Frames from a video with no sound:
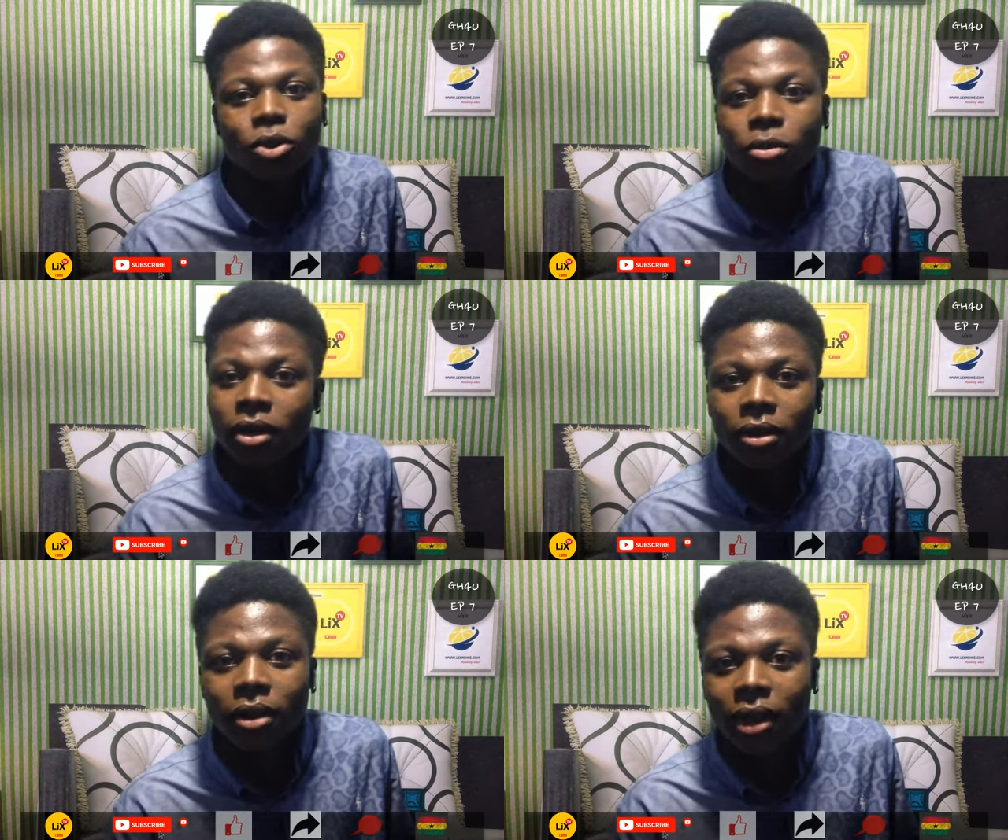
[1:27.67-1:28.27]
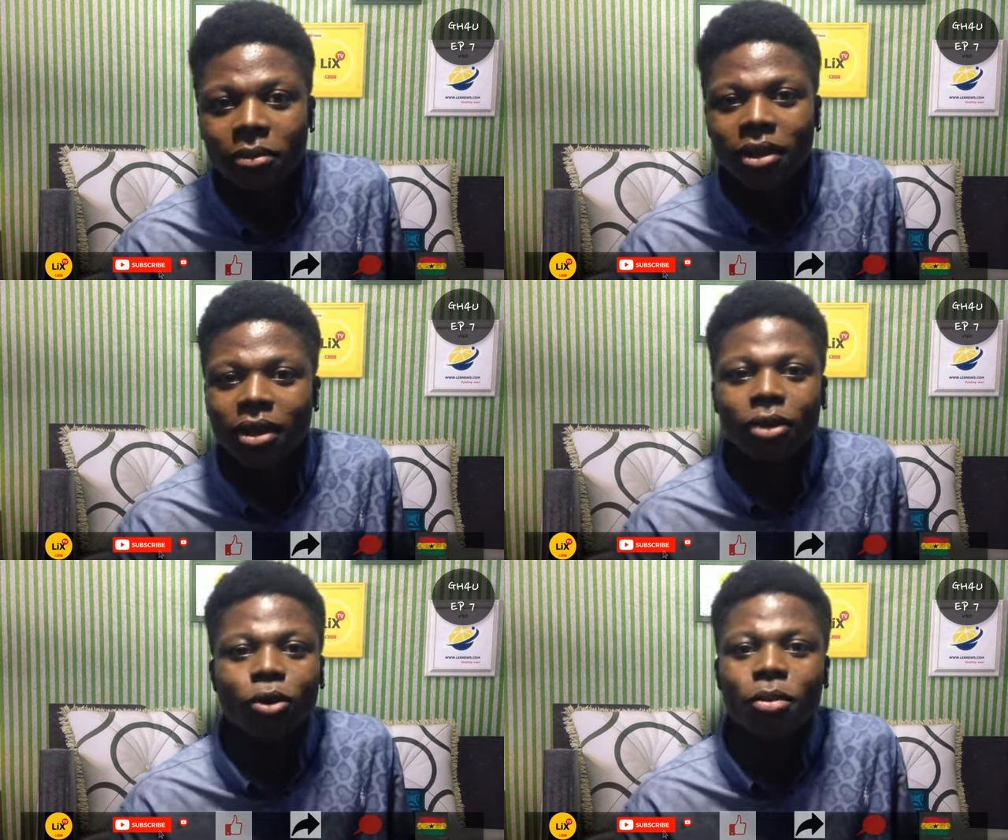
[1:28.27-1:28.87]
So me
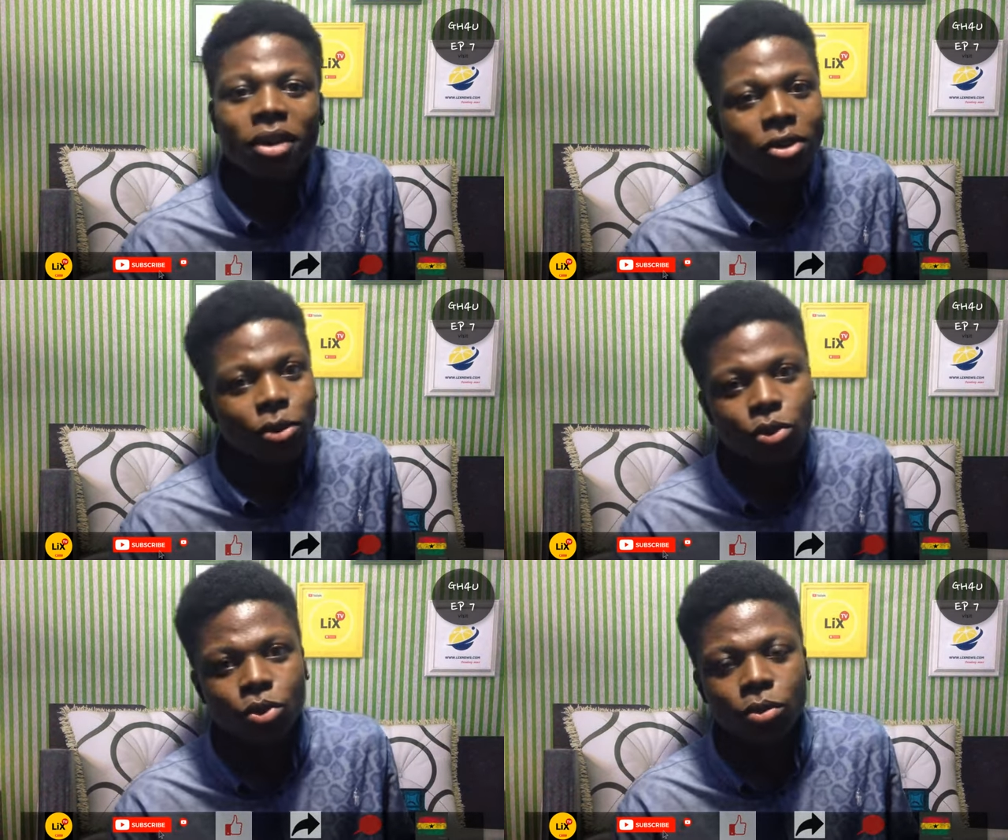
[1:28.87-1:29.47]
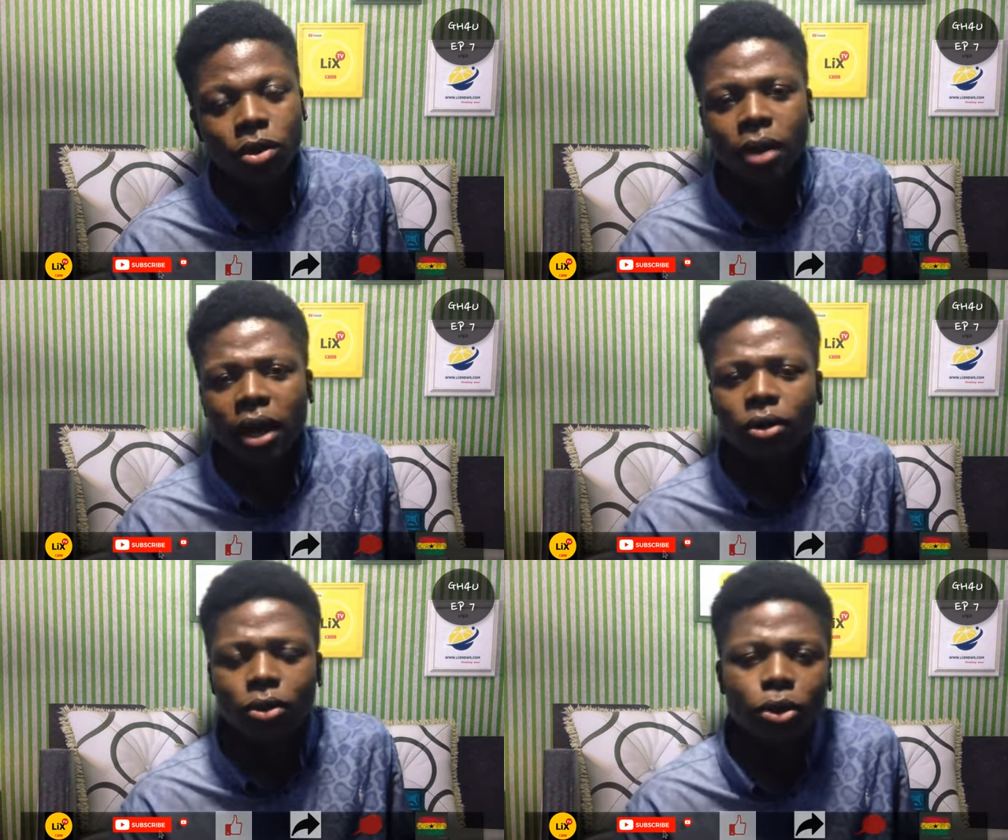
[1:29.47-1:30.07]
it no be news to me,
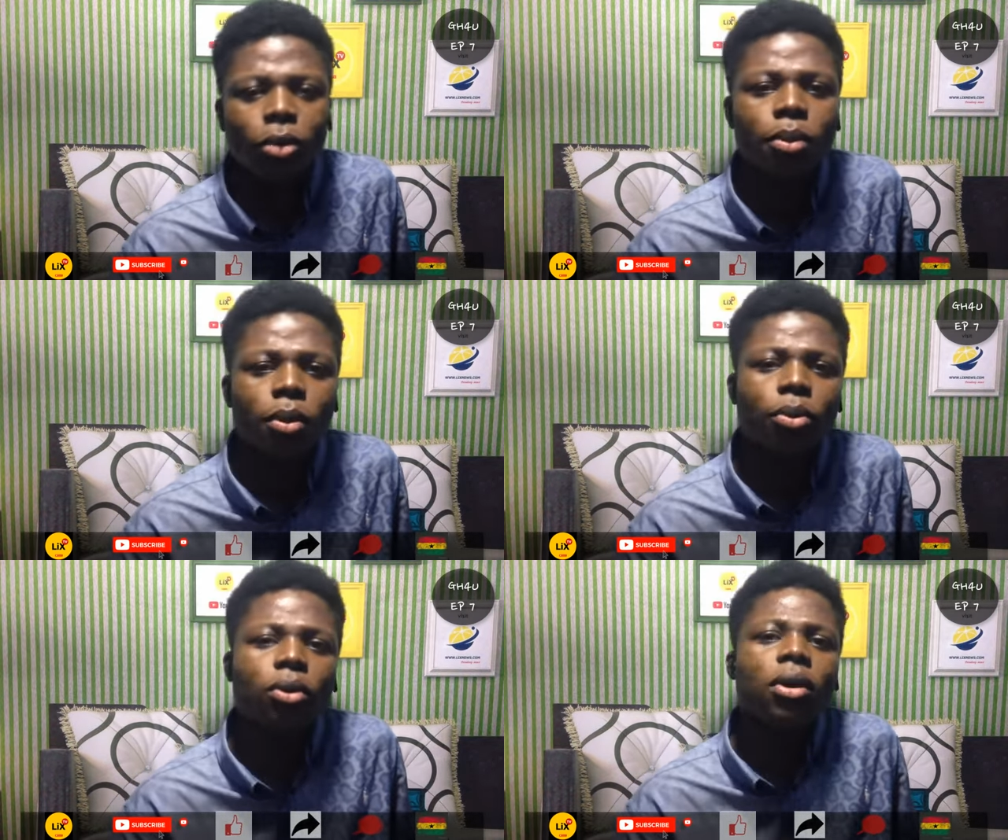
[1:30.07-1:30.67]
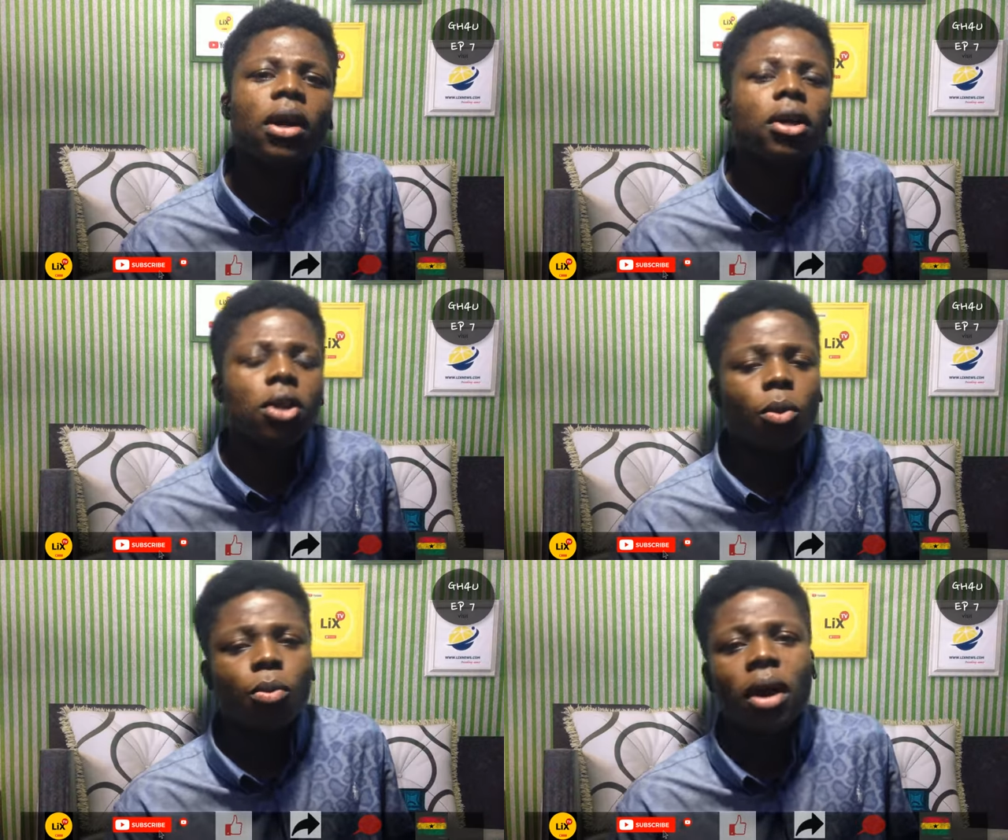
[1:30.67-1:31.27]
but you know some people
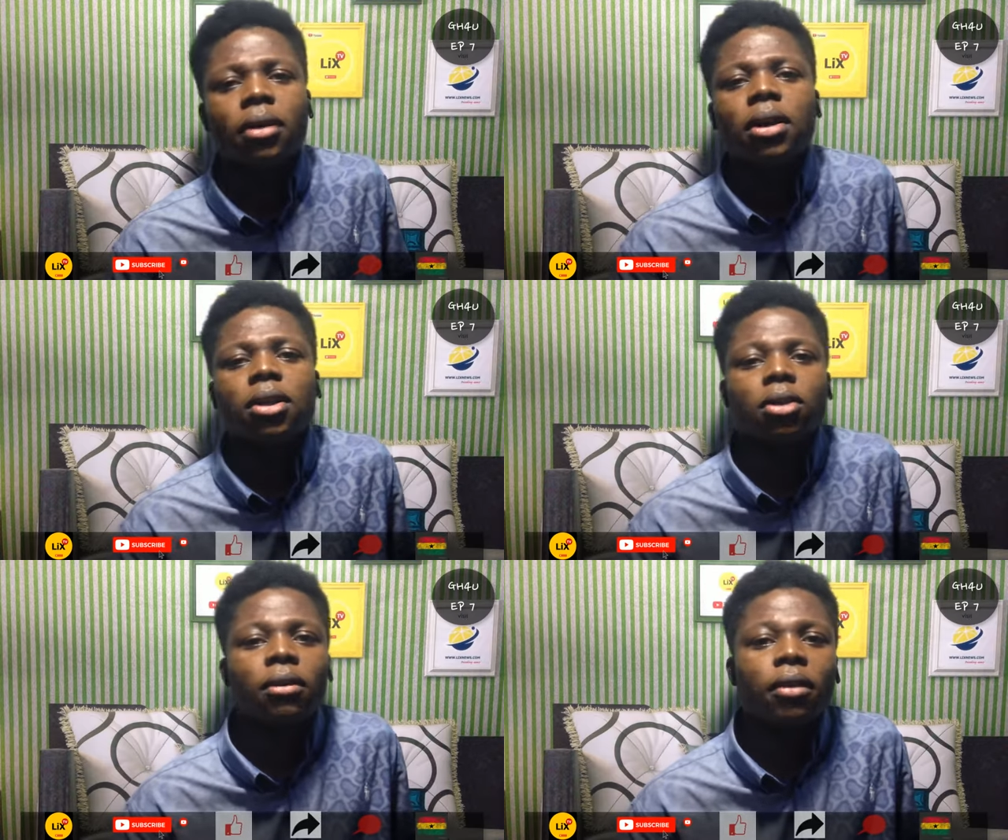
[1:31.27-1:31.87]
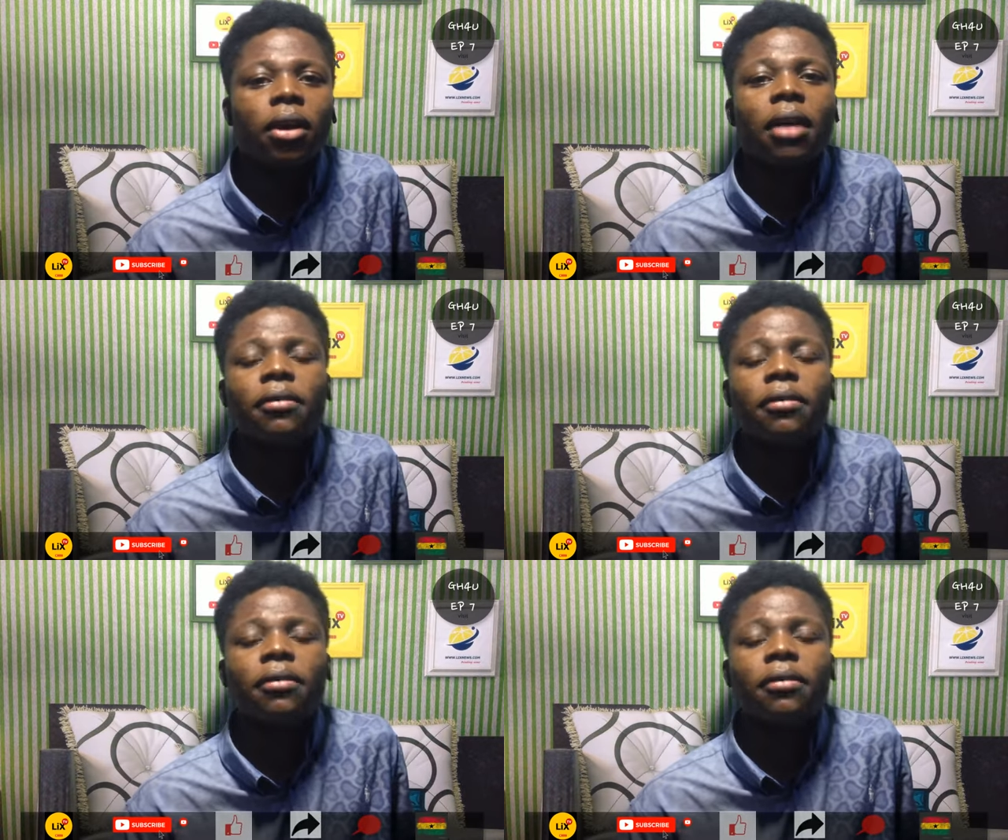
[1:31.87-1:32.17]
are really suffering.